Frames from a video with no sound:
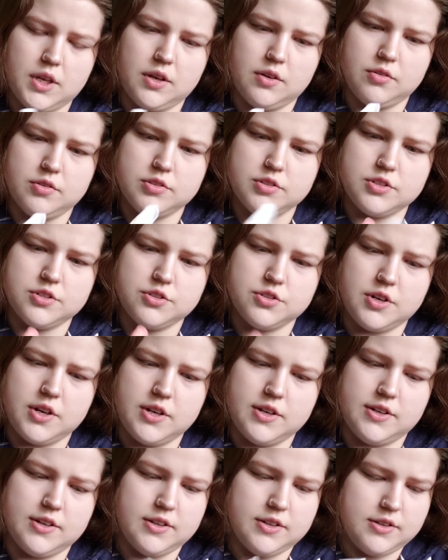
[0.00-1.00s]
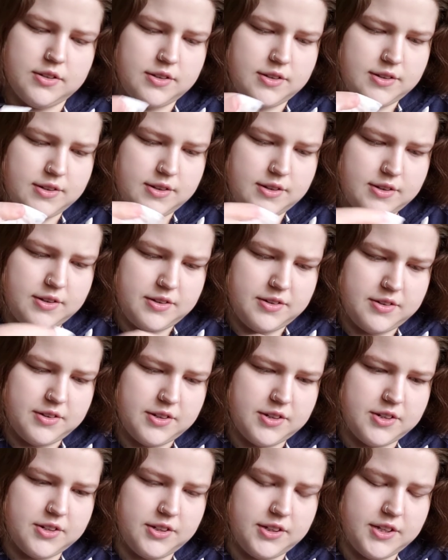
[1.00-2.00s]
I was just trying to
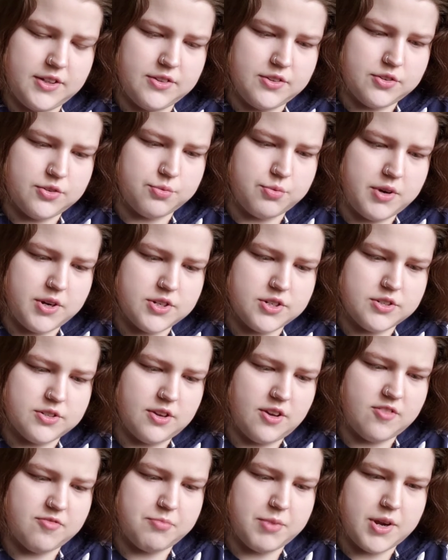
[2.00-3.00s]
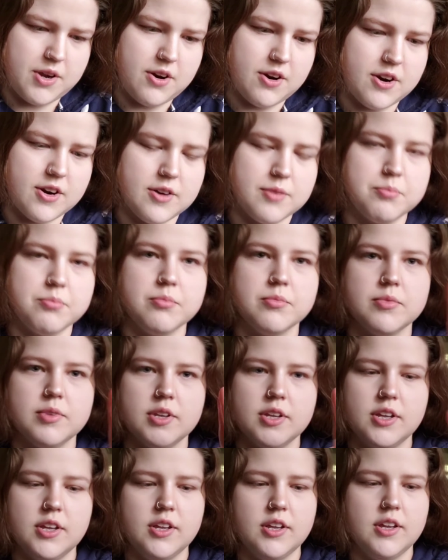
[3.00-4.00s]
clean the swatches off my arm
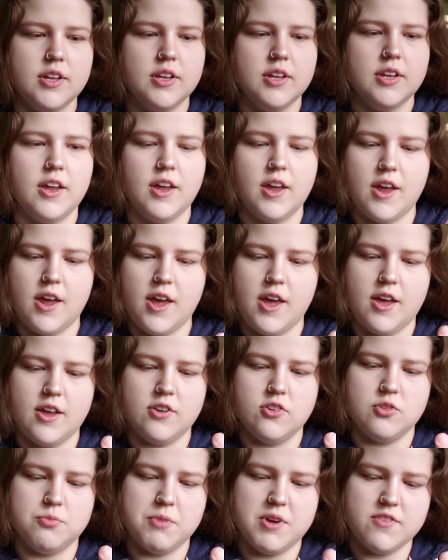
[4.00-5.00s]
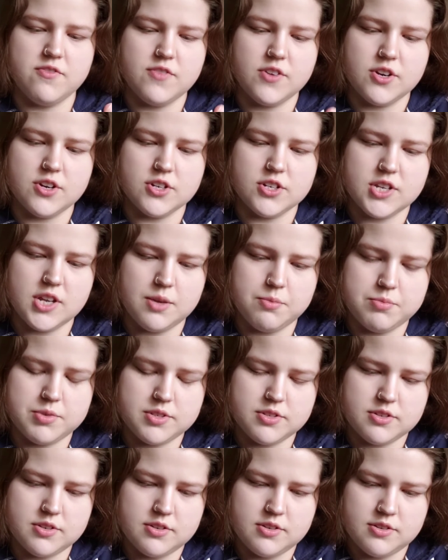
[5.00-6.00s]
and my
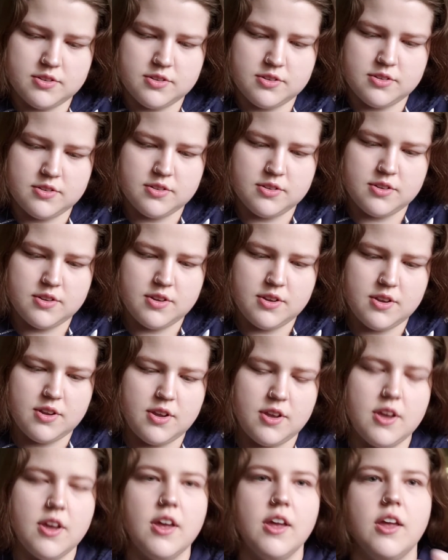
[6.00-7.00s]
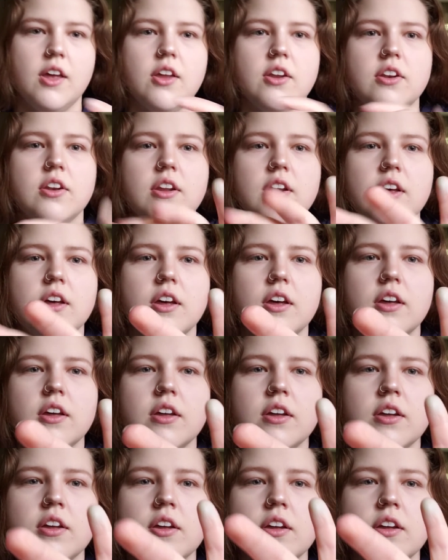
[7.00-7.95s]
fingertips and the